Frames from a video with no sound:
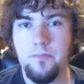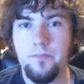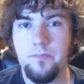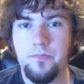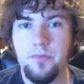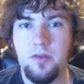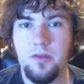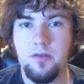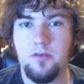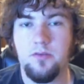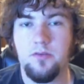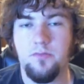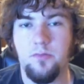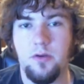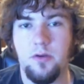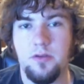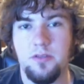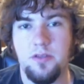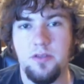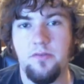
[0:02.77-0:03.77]
This is
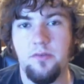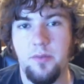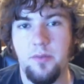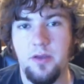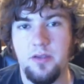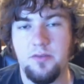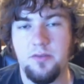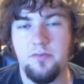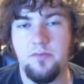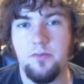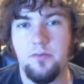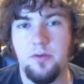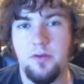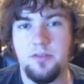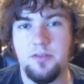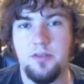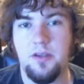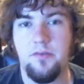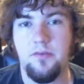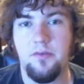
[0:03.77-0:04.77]
47 Mason
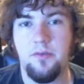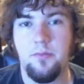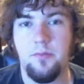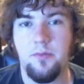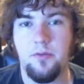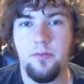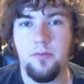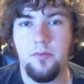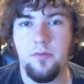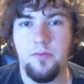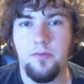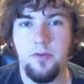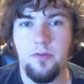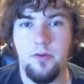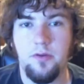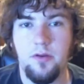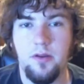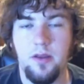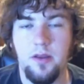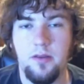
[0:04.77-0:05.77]
47 with a review
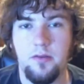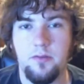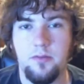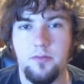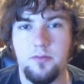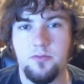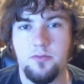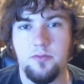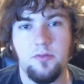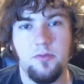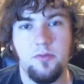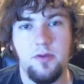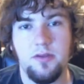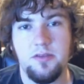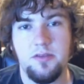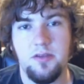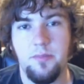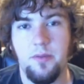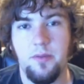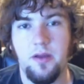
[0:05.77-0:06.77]
today that was
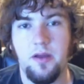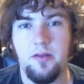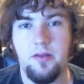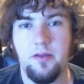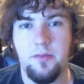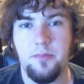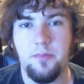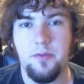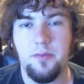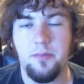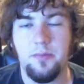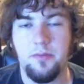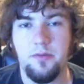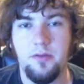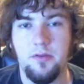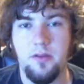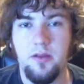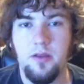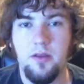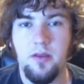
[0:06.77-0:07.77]
requested by a lot of people.
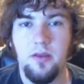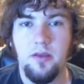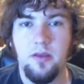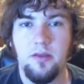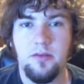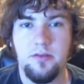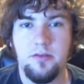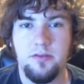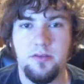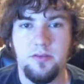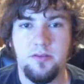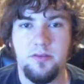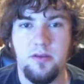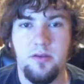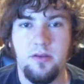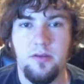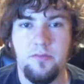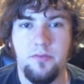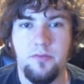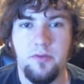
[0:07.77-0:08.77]
This is
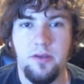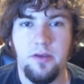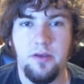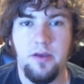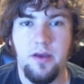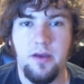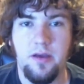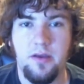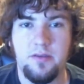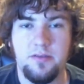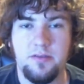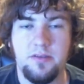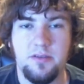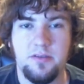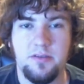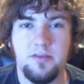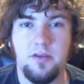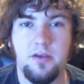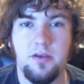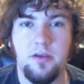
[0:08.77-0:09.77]
for the
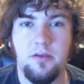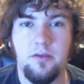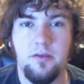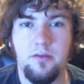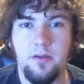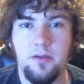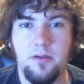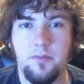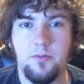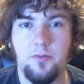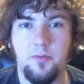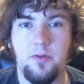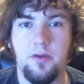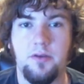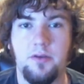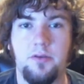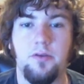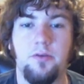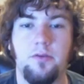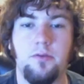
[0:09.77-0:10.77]
ISSC
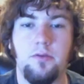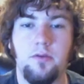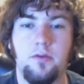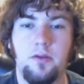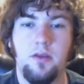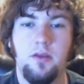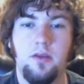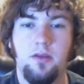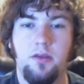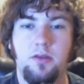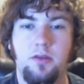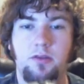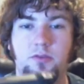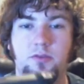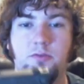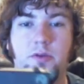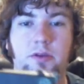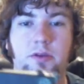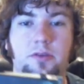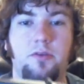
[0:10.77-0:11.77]
M22
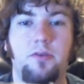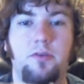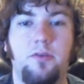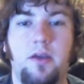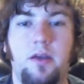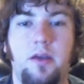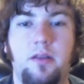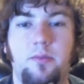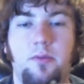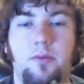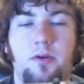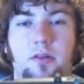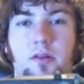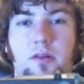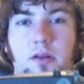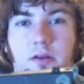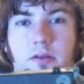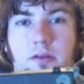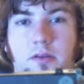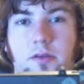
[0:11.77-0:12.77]
22 caliber Glock
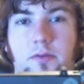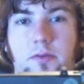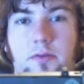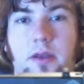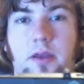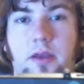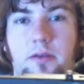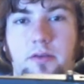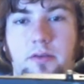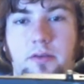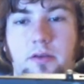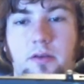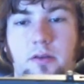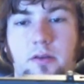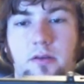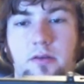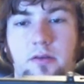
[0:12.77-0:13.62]
clone handgun.